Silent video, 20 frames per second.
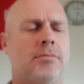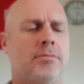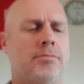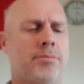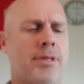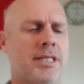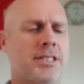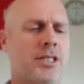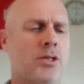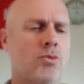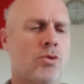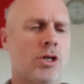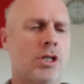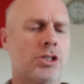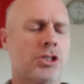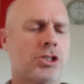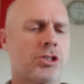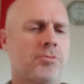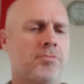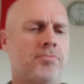Basic
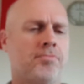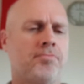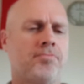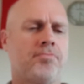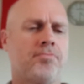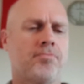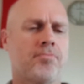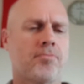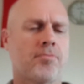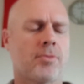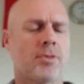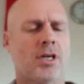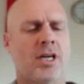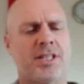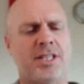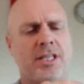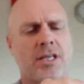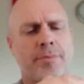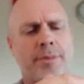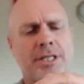watch. I
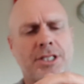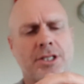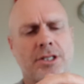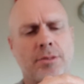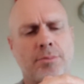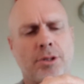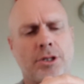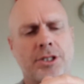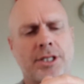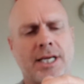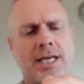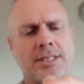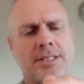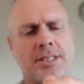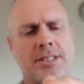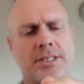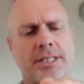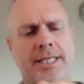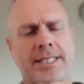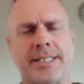think I mentioned on the podcast
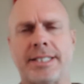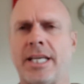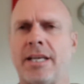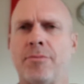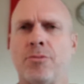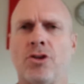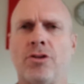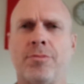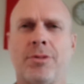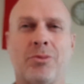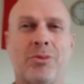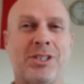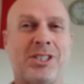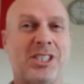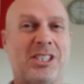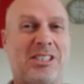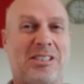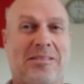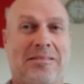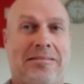it's an ETA movement, which
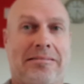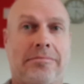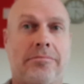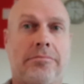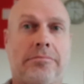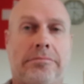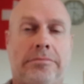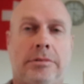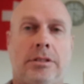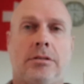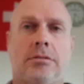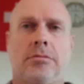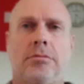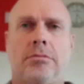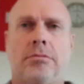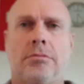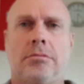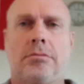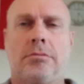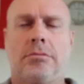it's not.
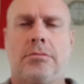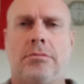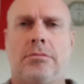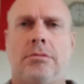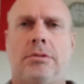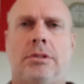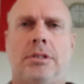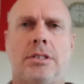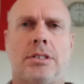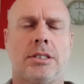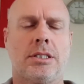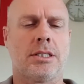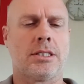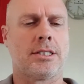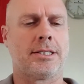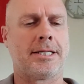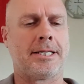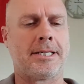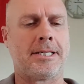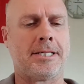This
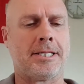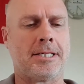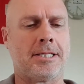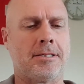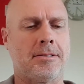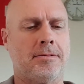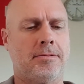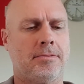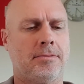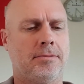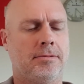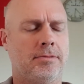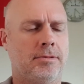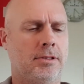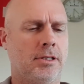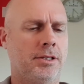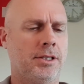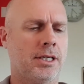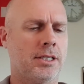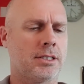is I
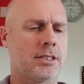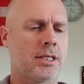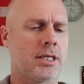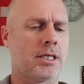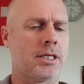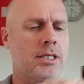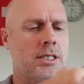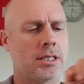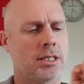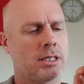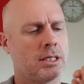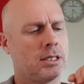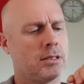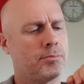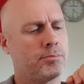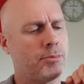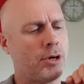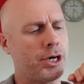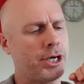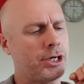think it's a
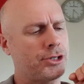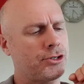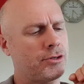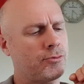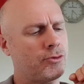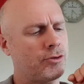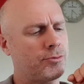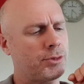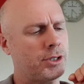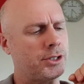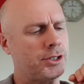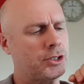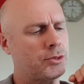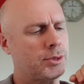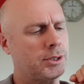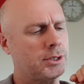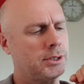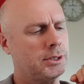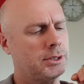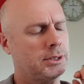Myoto movement in this
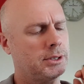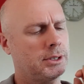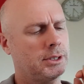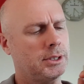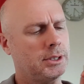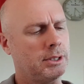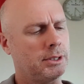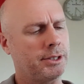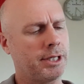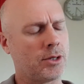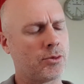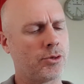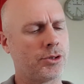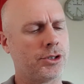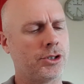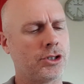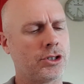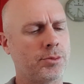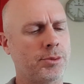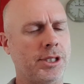one. They
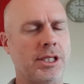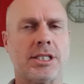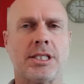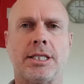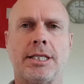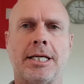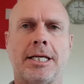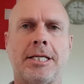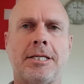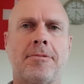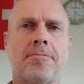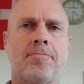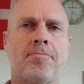used to be ETA.